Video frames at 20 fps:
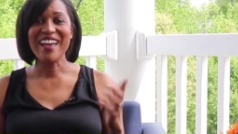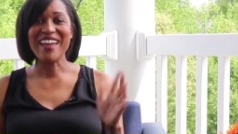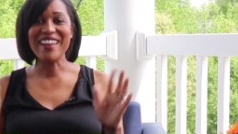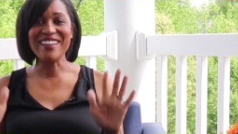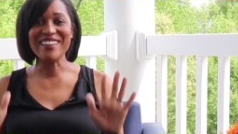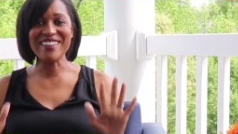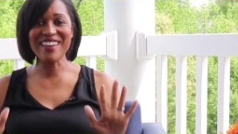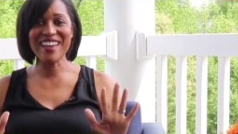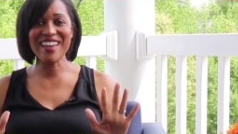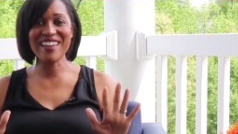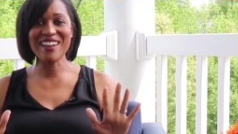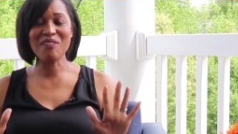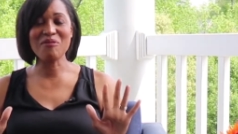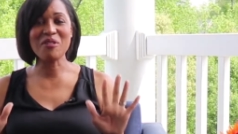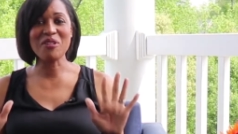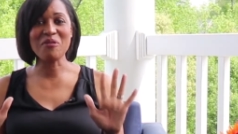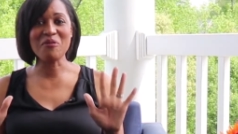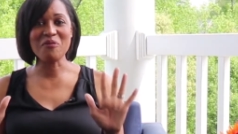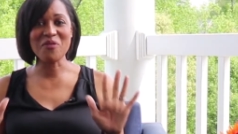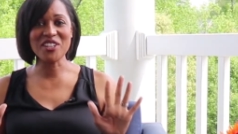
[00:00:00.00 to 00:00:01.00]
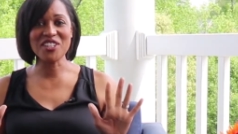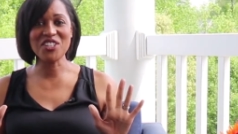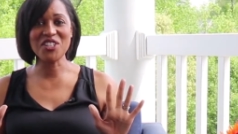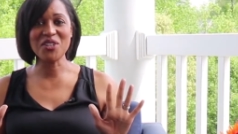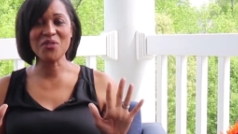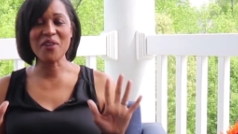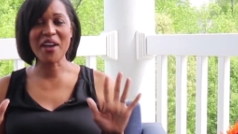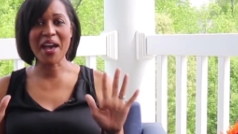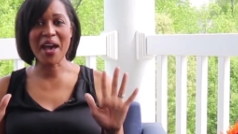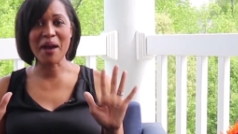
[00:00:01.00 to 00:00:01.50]
And again, I want to wish
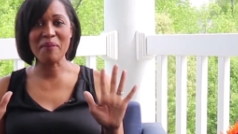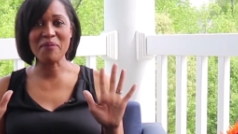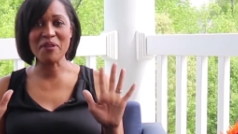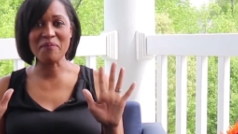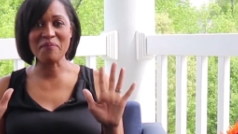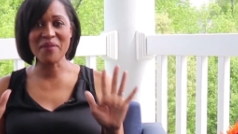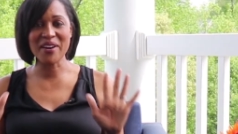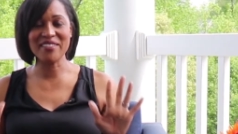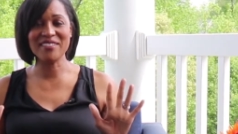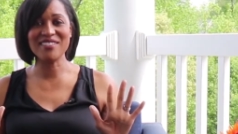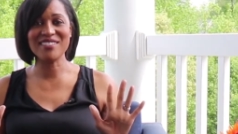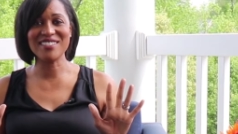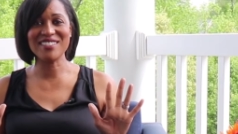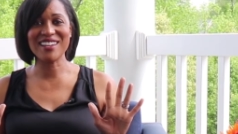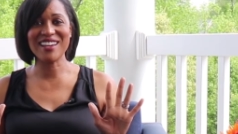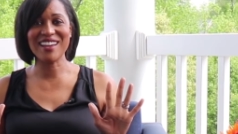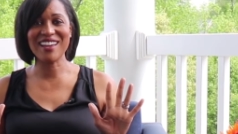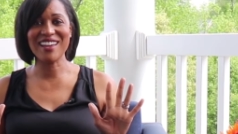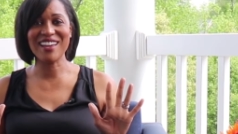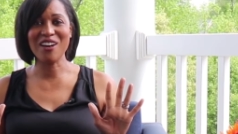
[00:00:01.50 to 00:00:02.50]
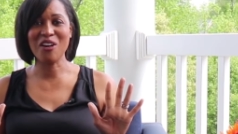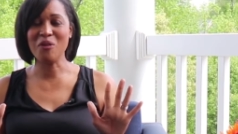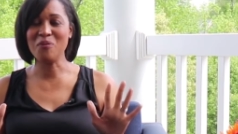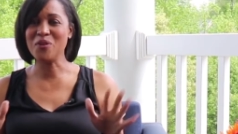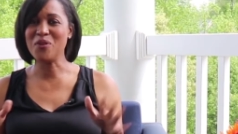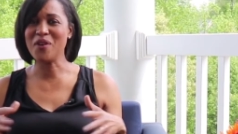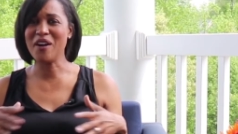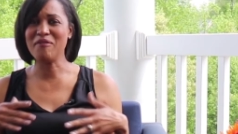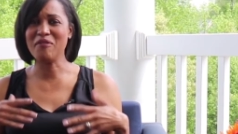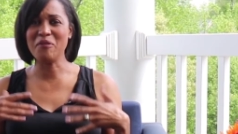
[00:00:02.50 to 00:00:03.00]
you a happy Mother's Day. Hope
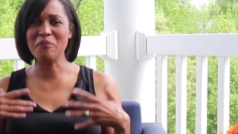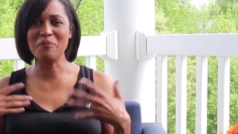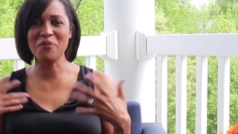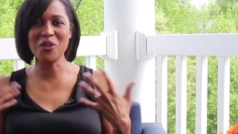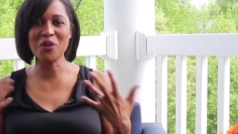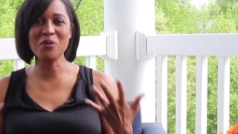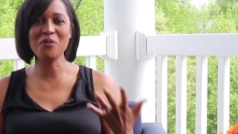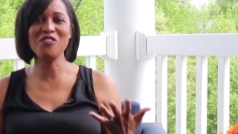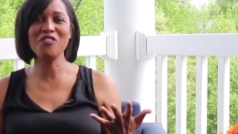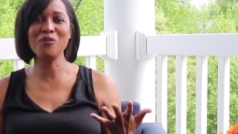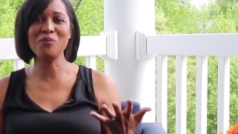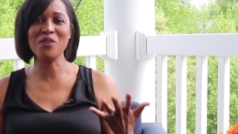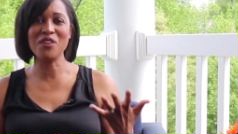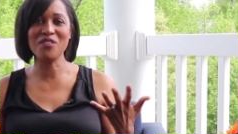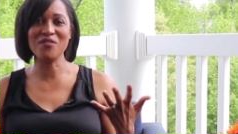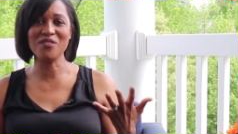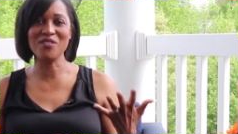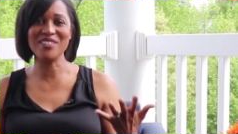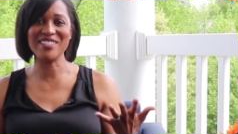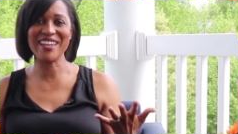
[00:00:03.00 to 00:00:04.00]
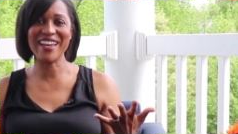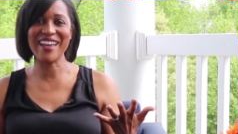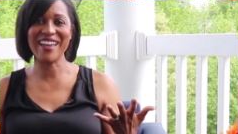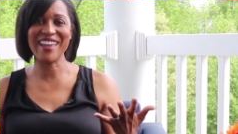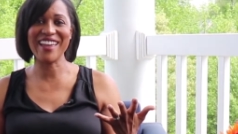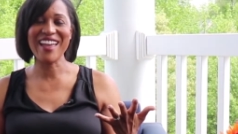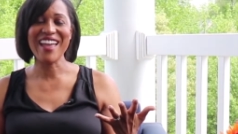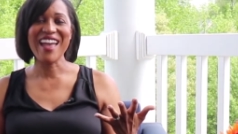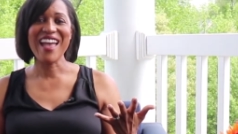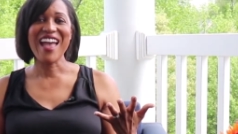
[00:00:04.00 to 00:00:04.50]
you have a beautiful, beautiful
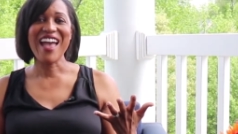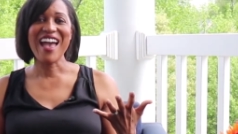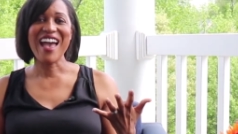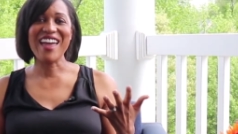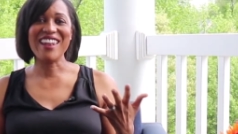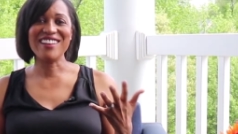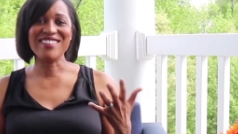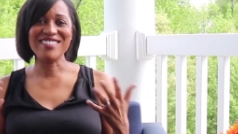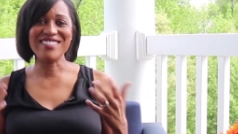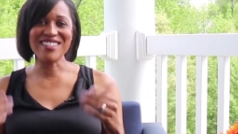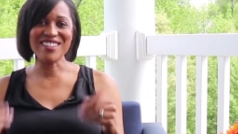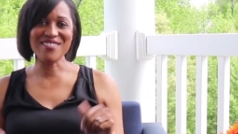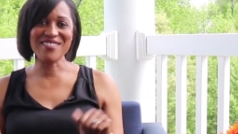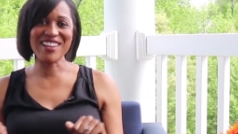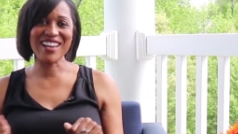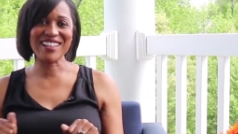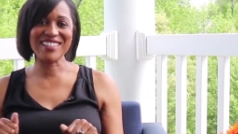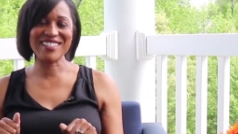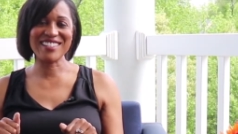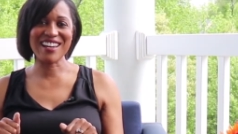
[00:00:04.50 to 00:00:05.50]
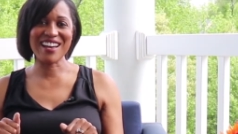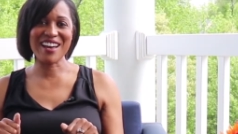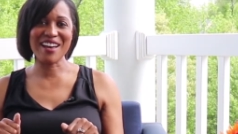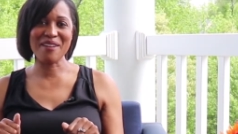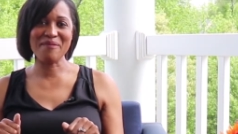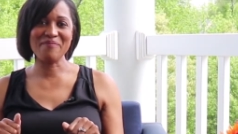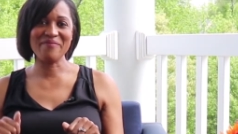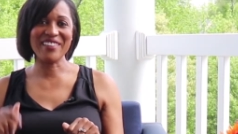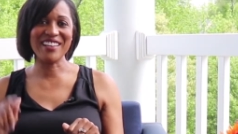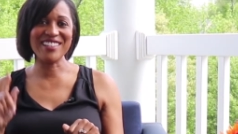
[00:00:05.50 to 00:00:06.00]
day, and I'll see you next
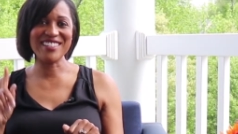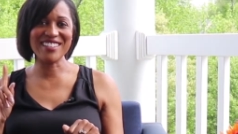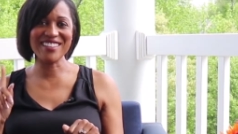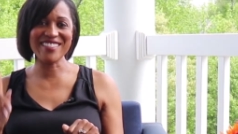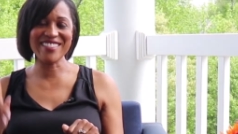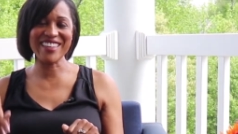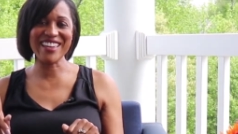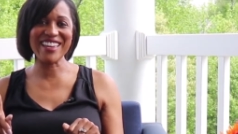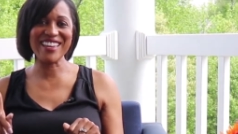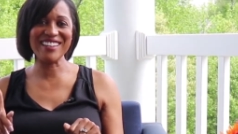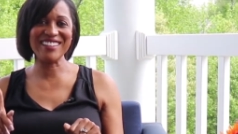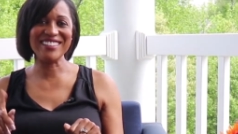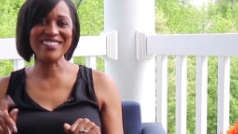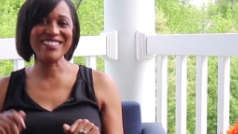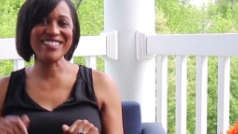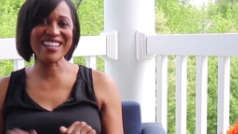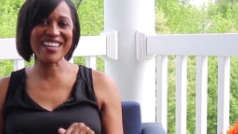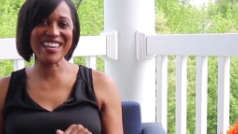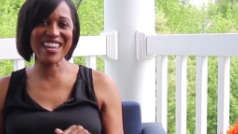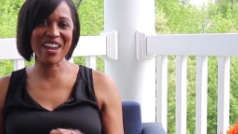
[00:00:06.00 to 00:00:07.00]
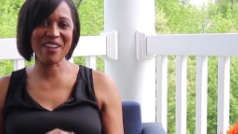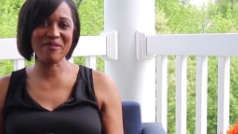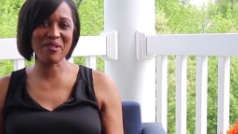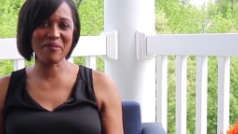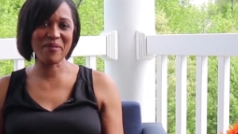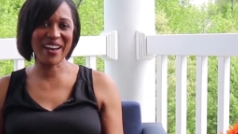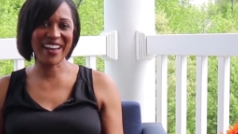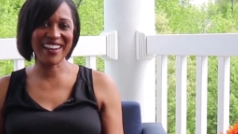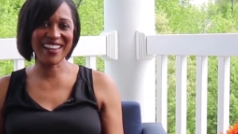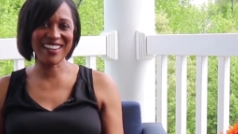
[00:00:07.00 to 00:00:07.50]
time. Until then, take care,
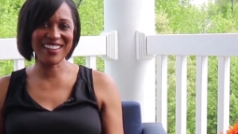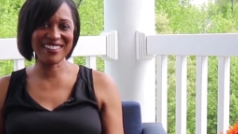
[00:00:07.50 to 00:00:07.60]
everybody.